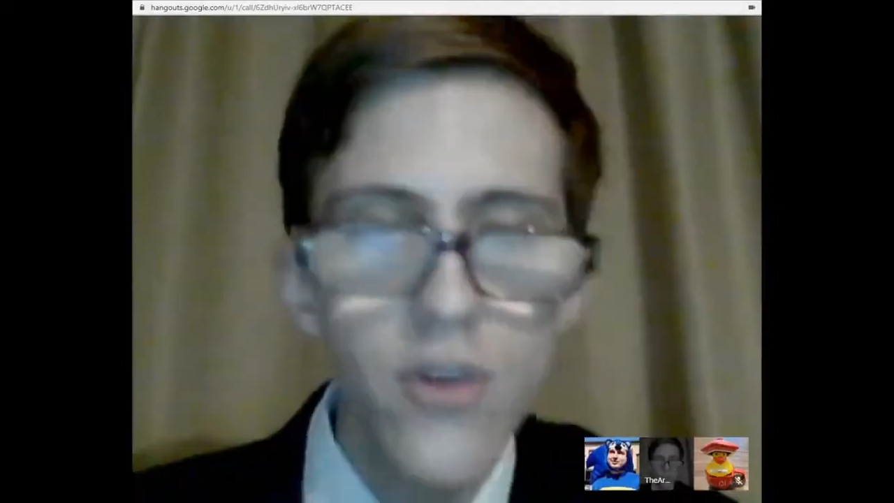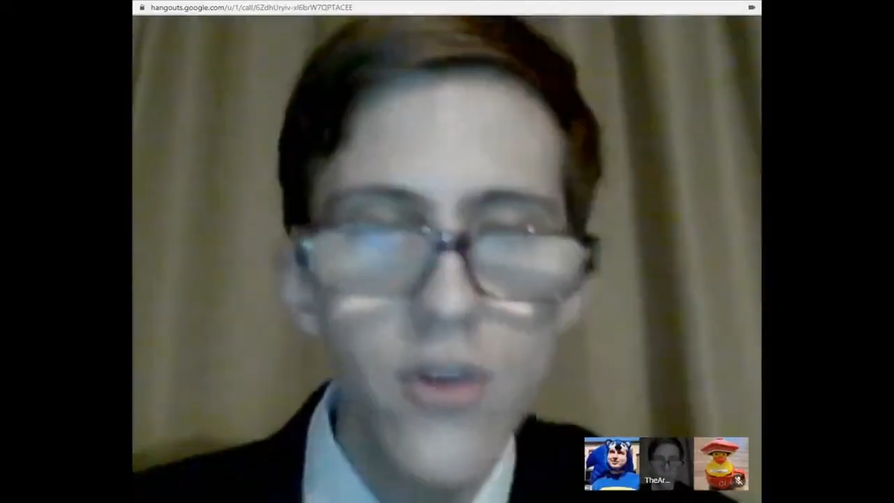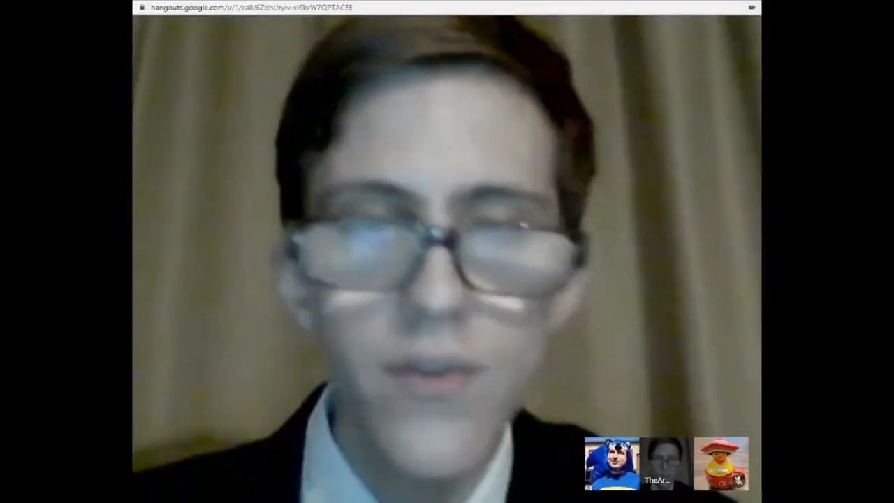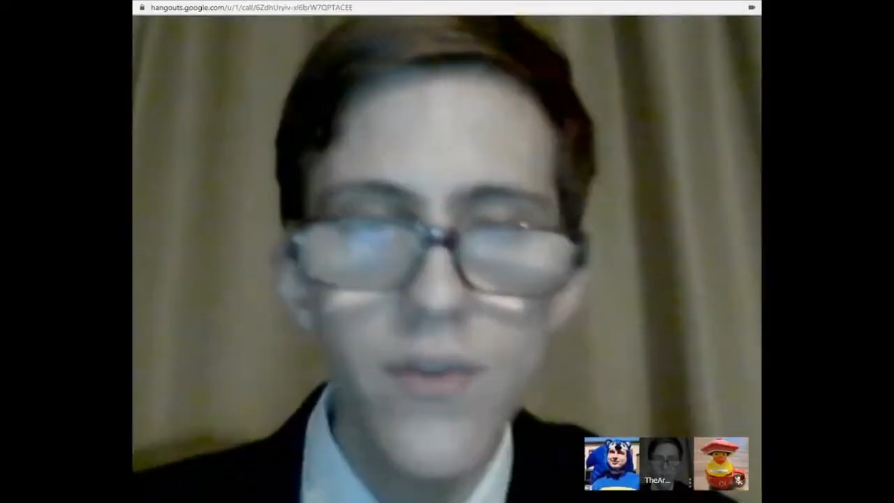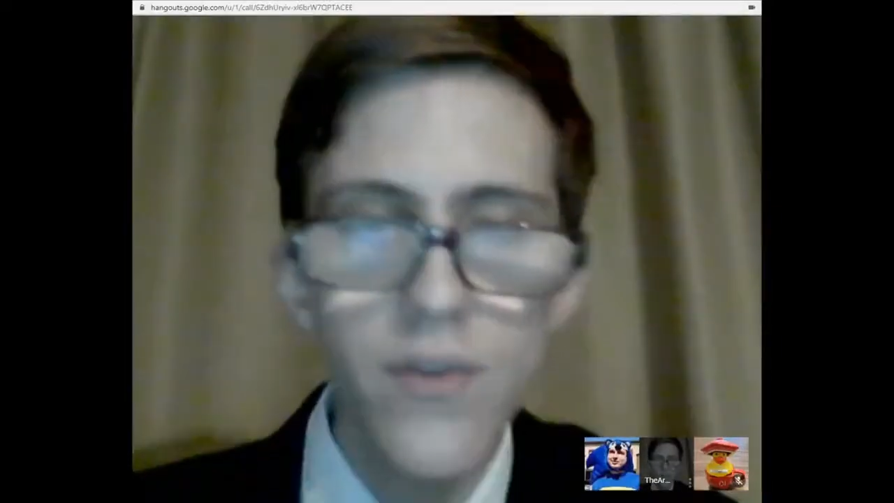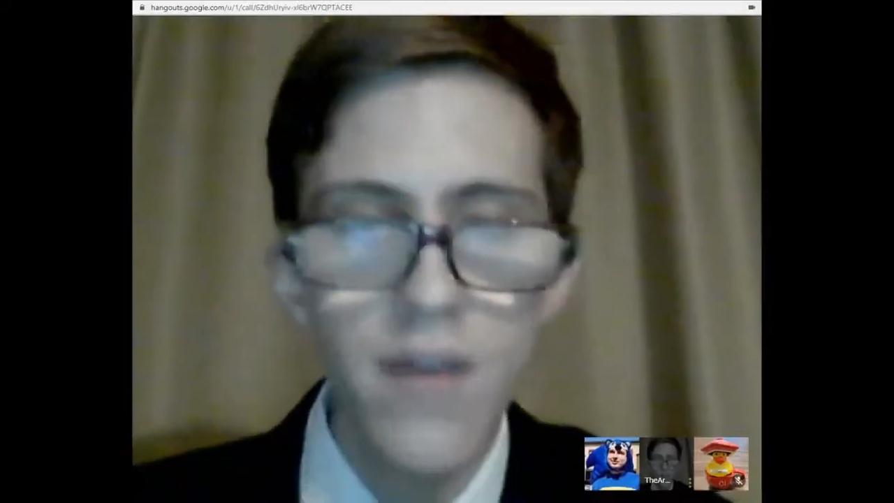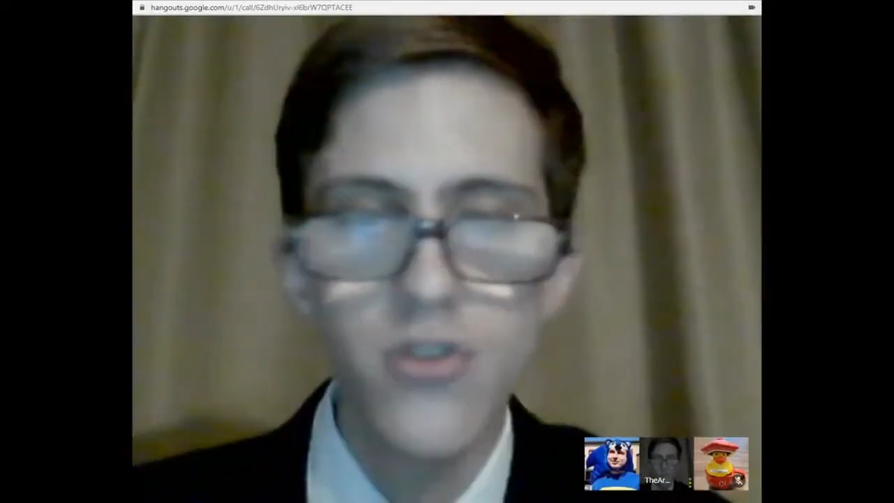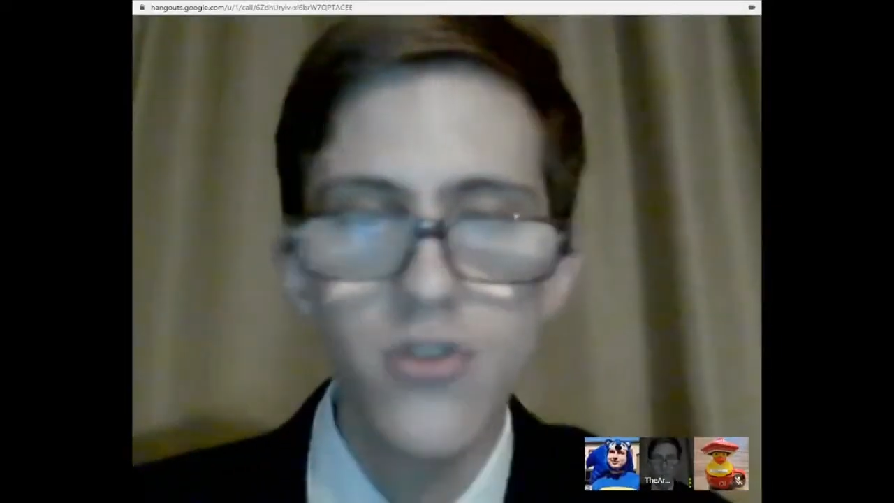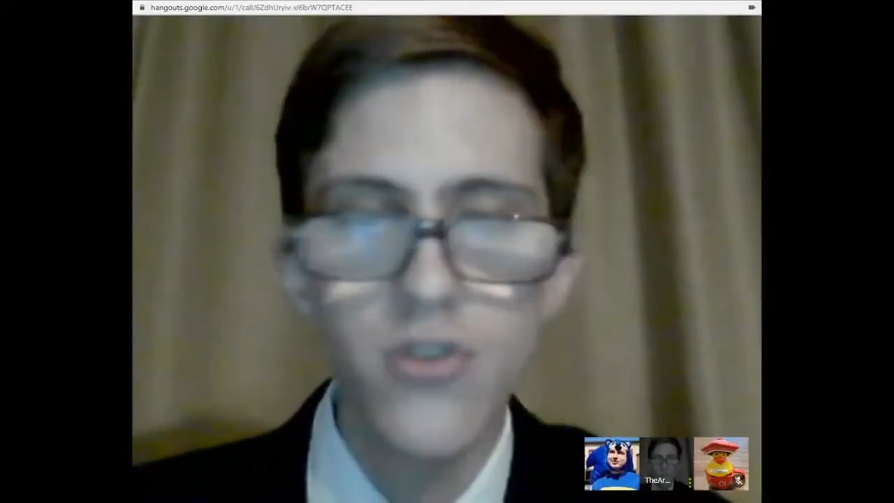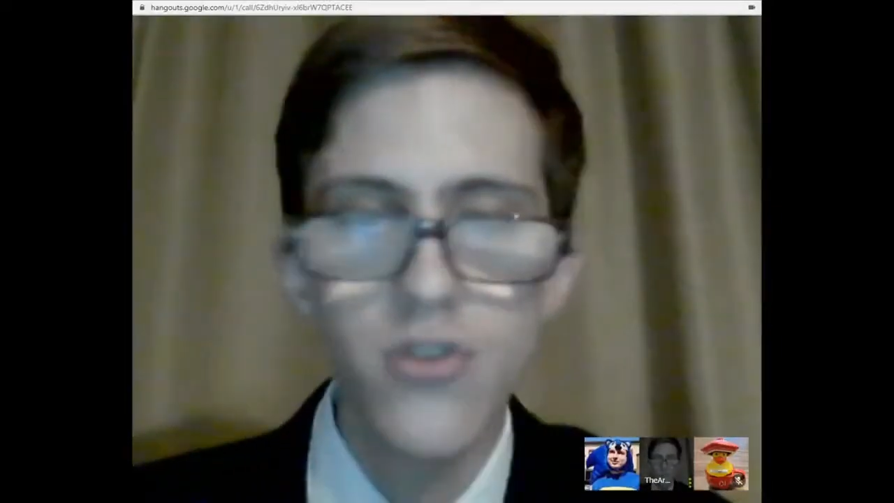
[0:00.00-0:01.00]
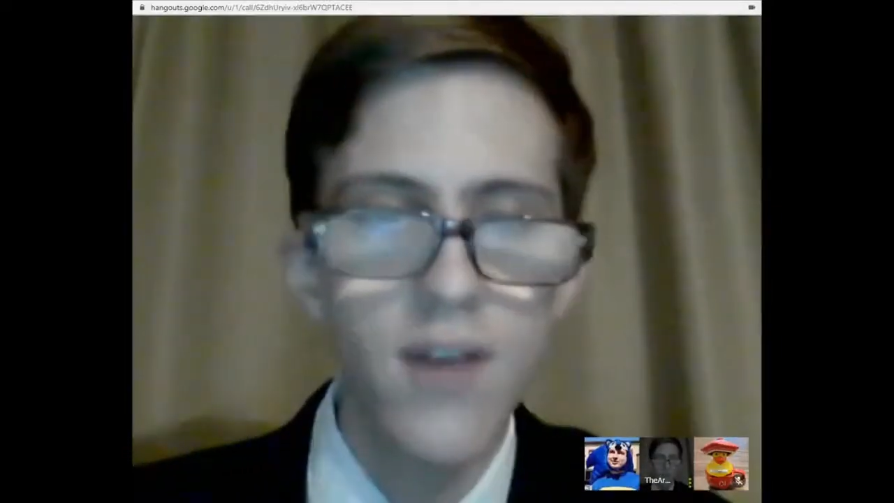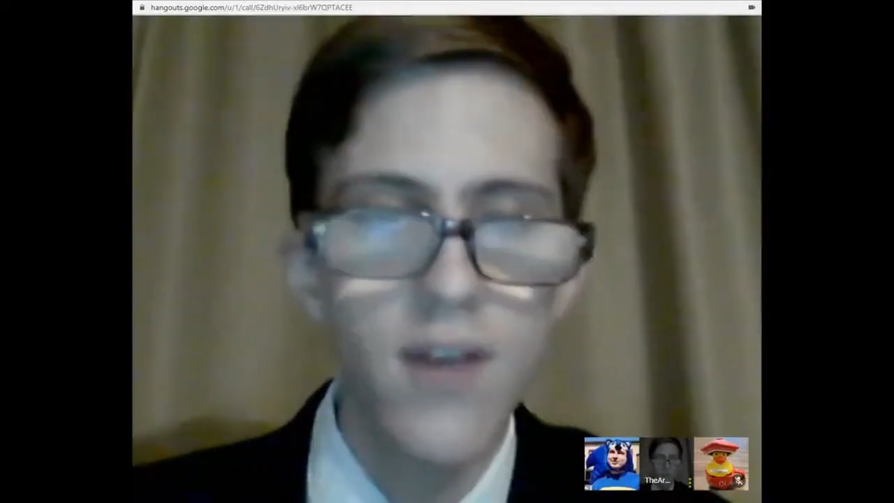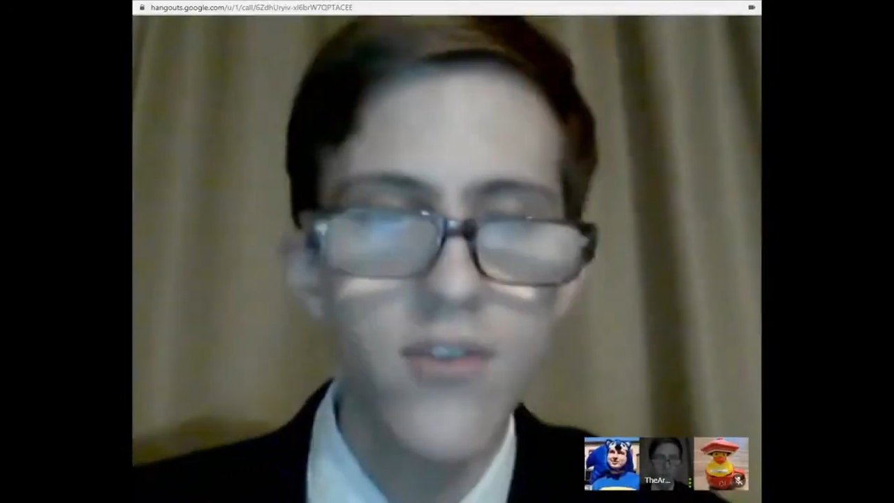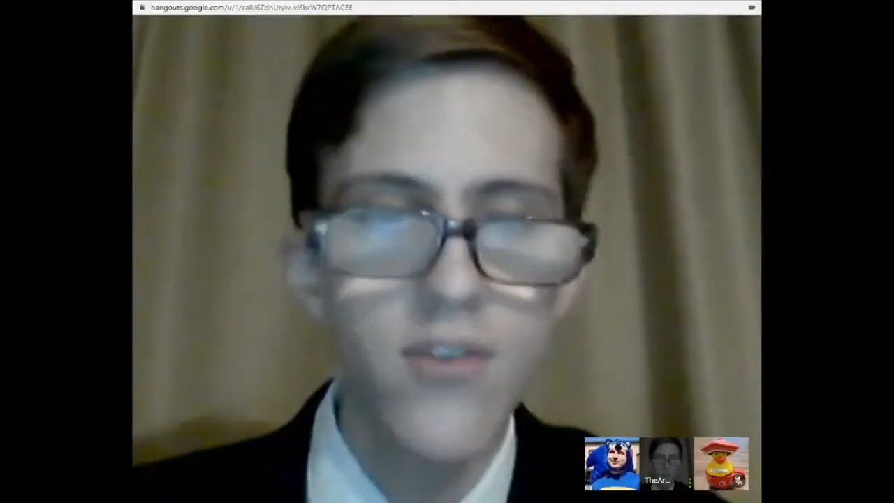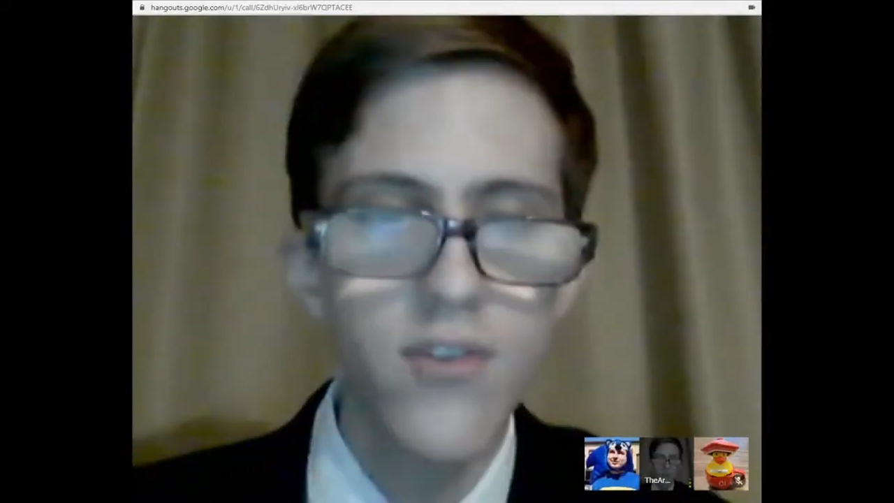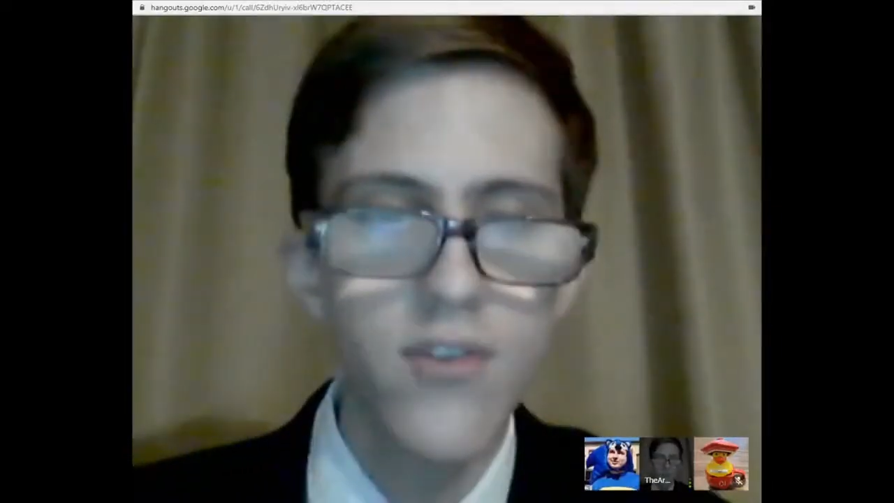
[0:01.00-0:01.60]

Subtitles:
So this covers trying to do